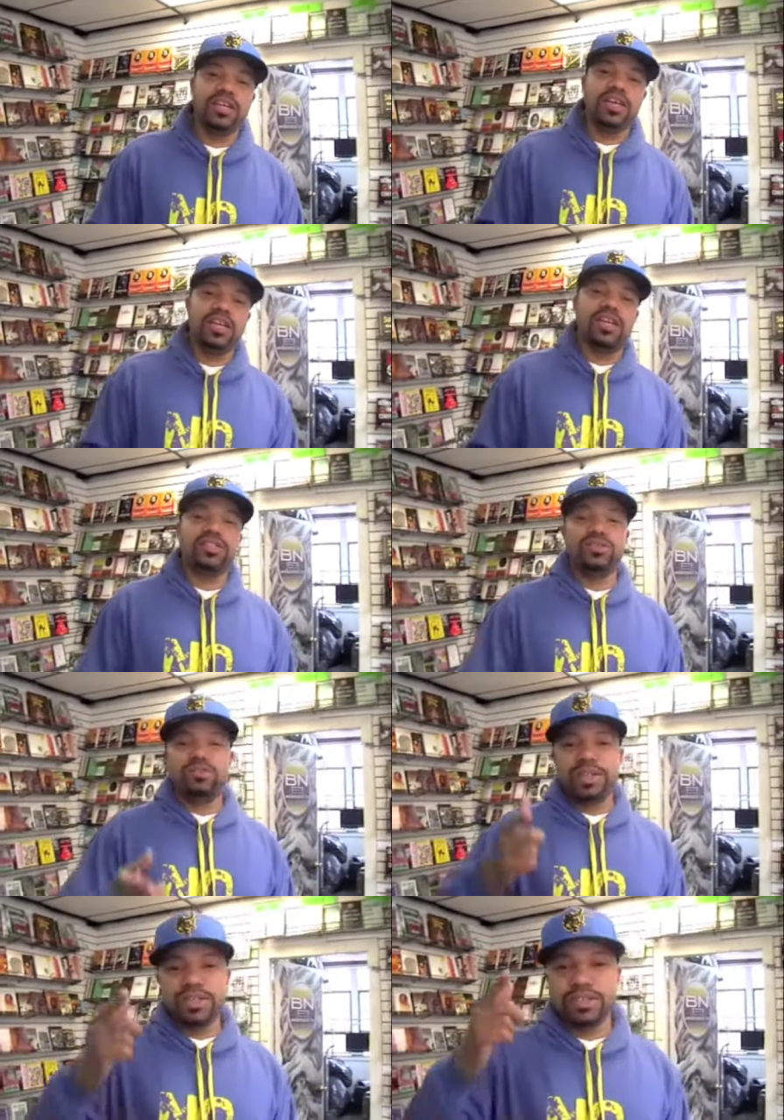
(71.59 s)
unless you
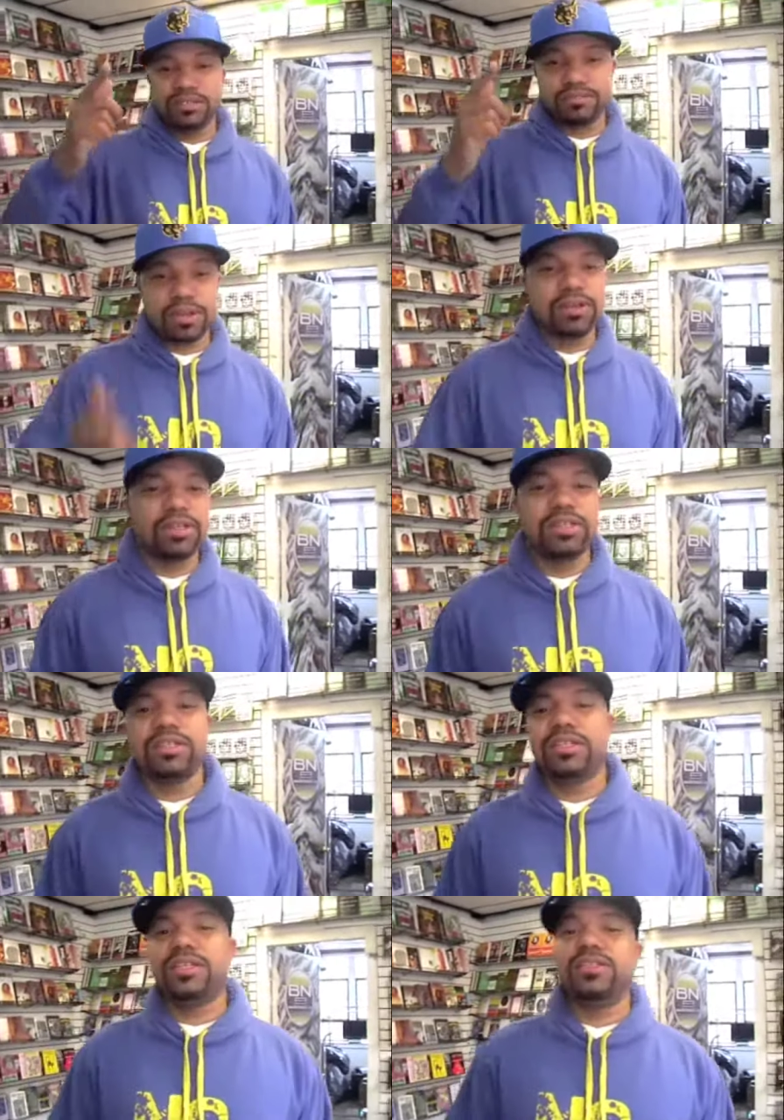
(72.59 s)
witnessed
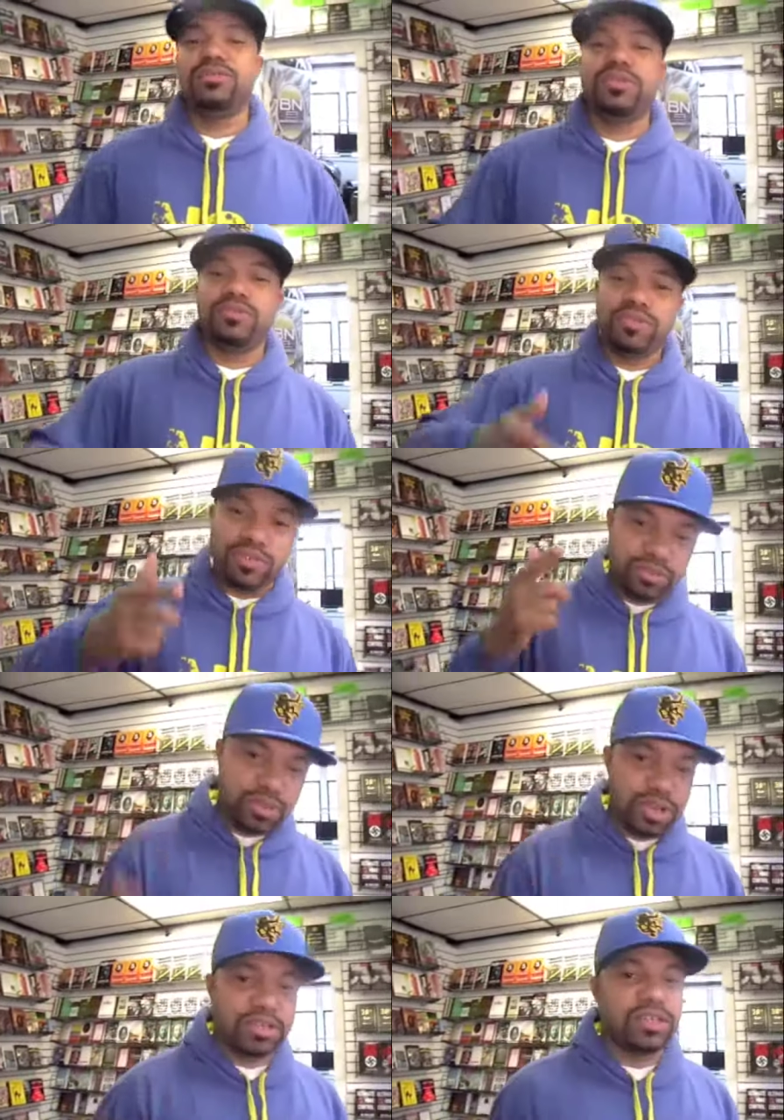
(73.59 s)
murders and you was a real
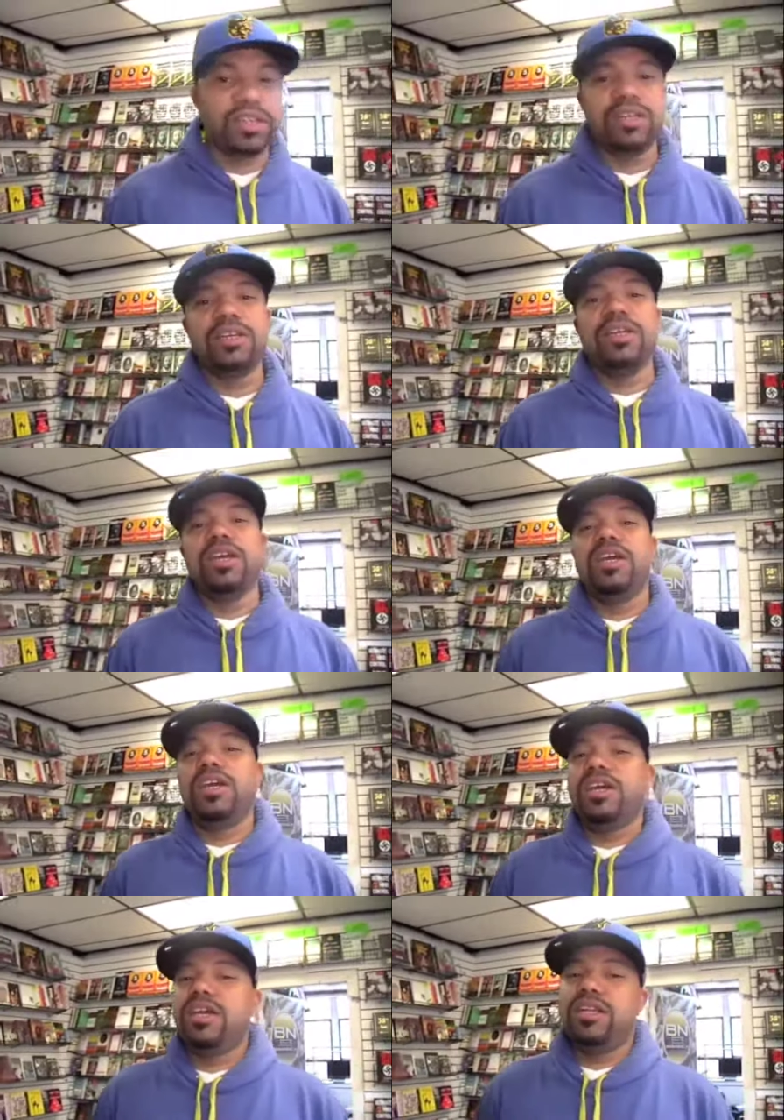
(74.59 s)
drug dealer
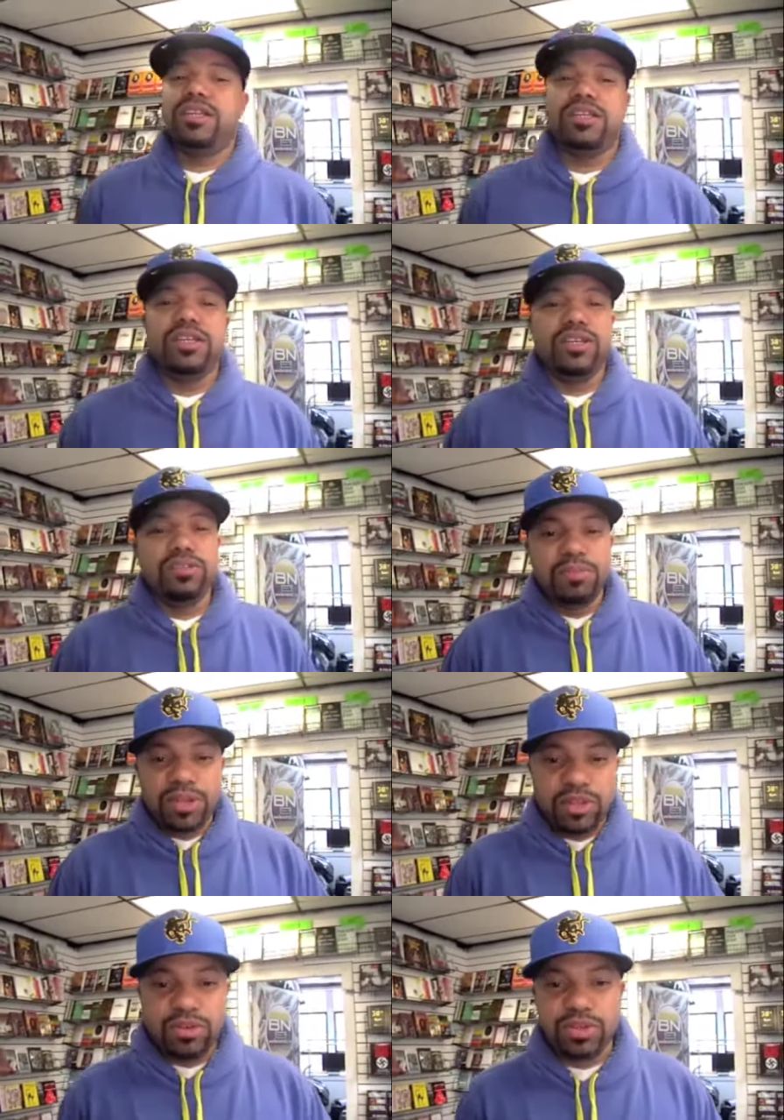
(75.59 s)
and you've
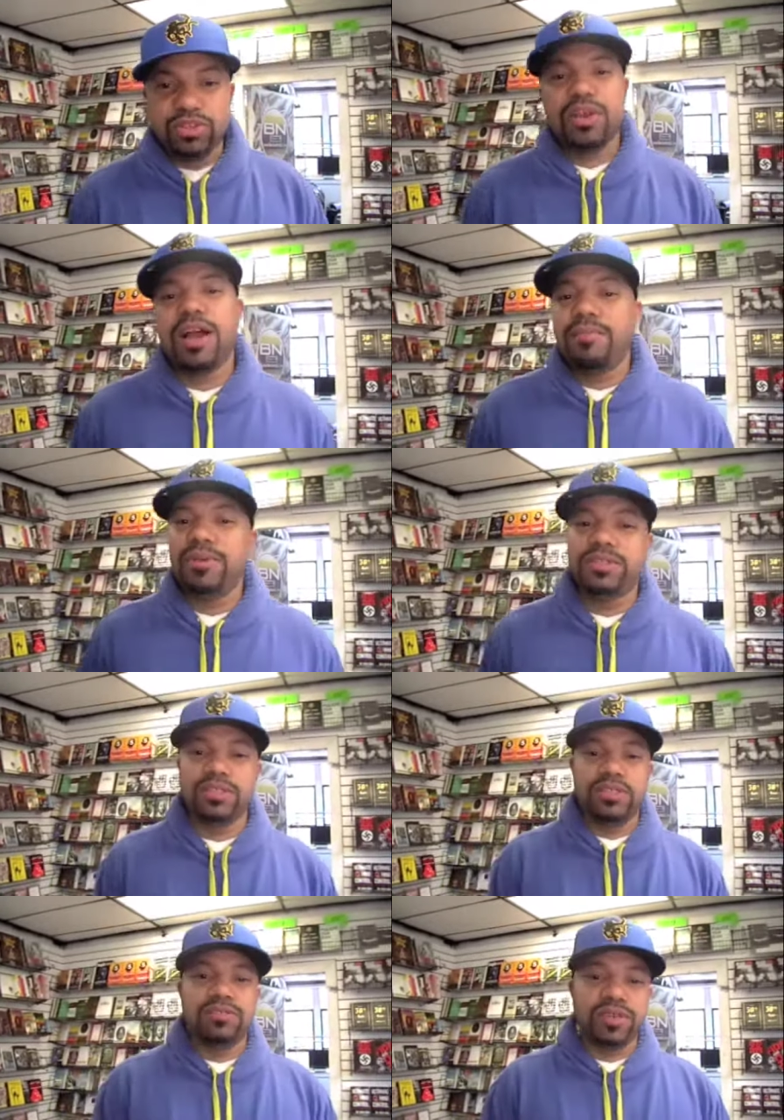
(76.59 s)
been through the dramas
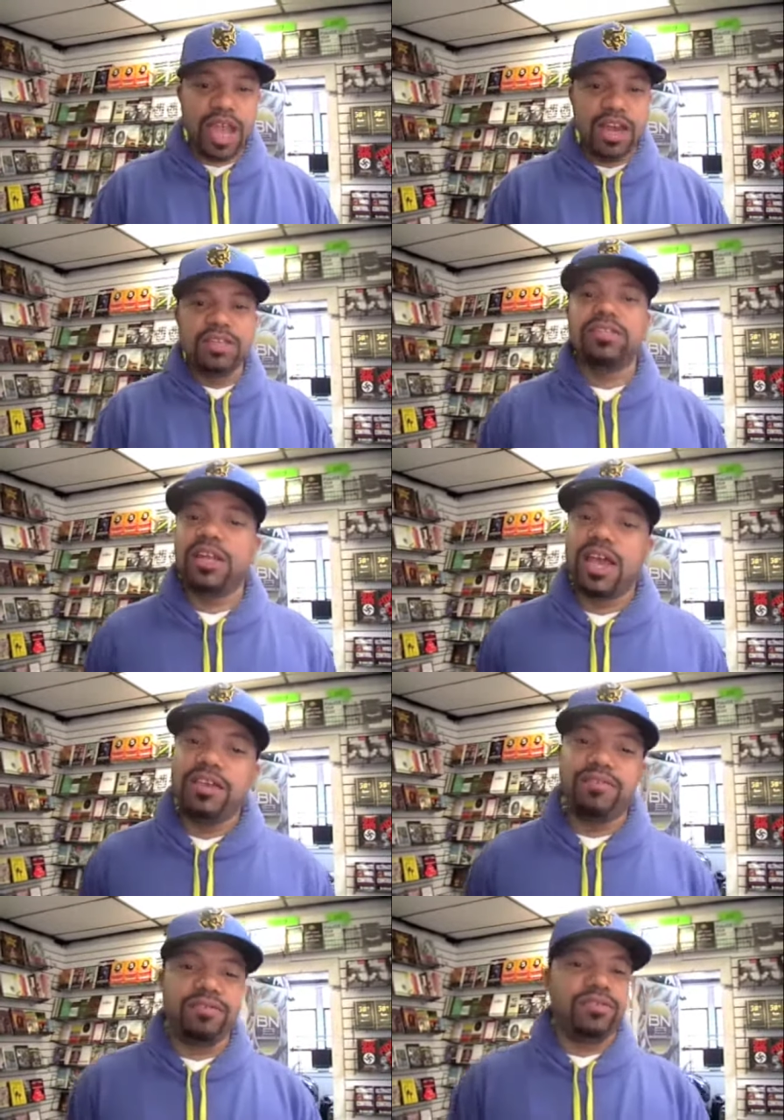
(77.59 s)
and the realities of
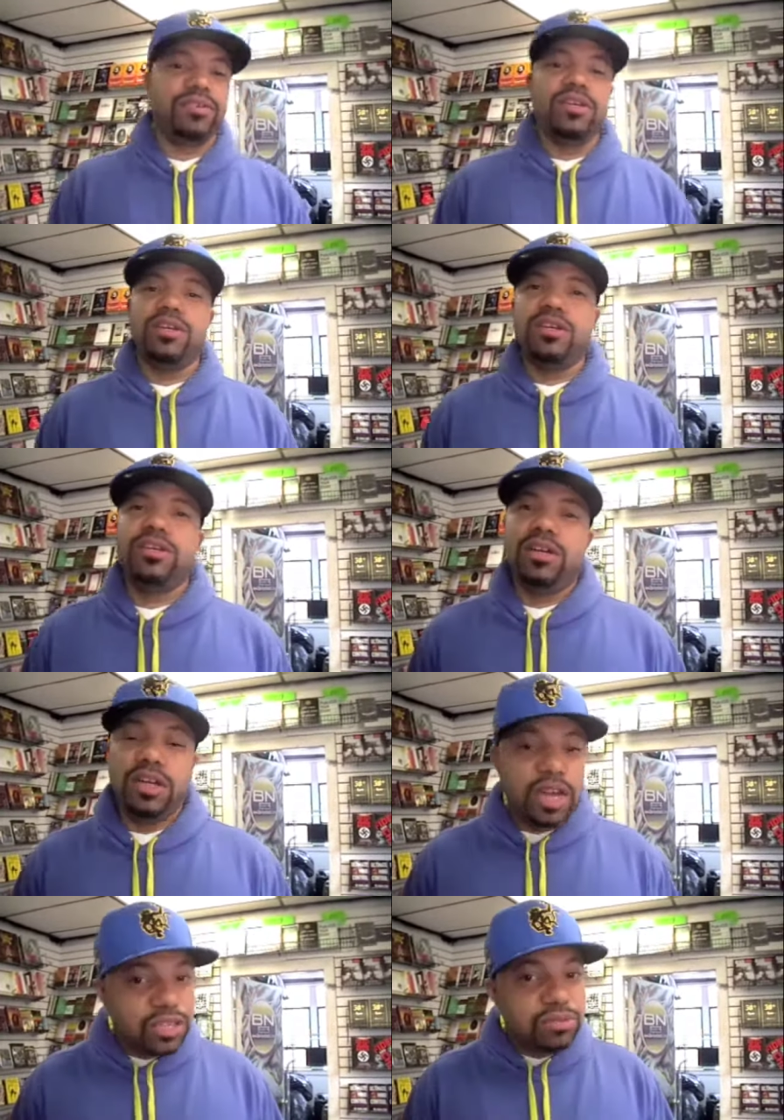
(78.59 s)
life,
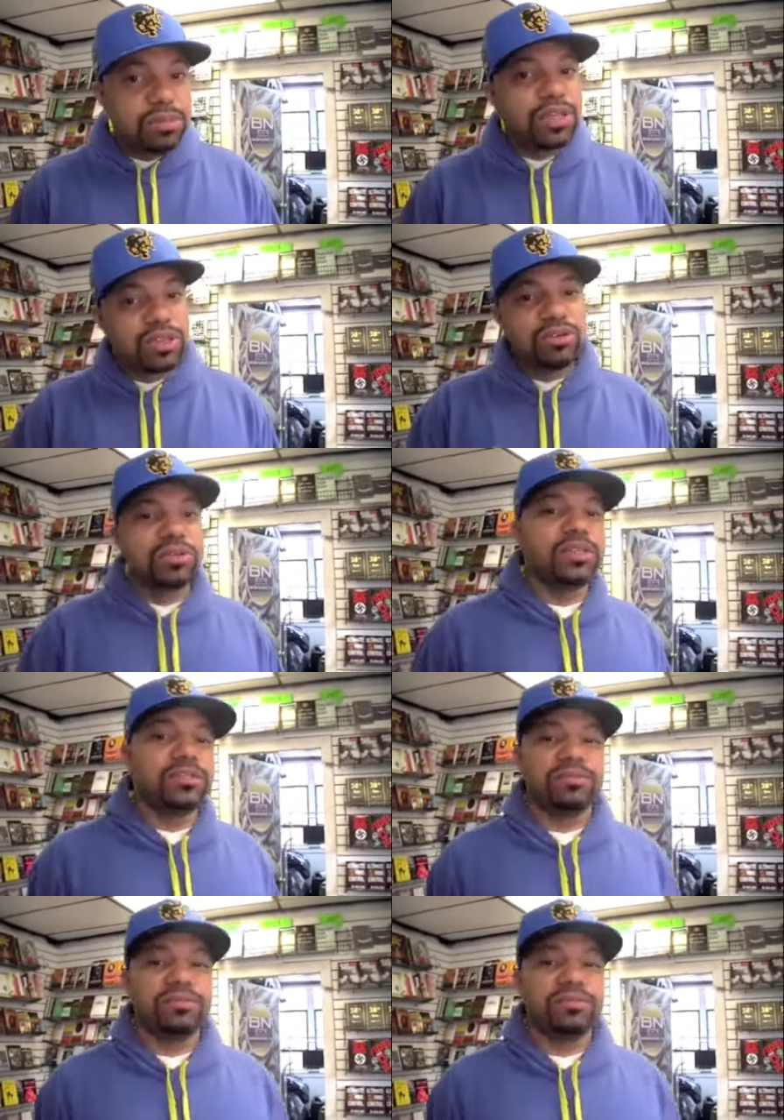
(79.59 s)
unless you've been through it,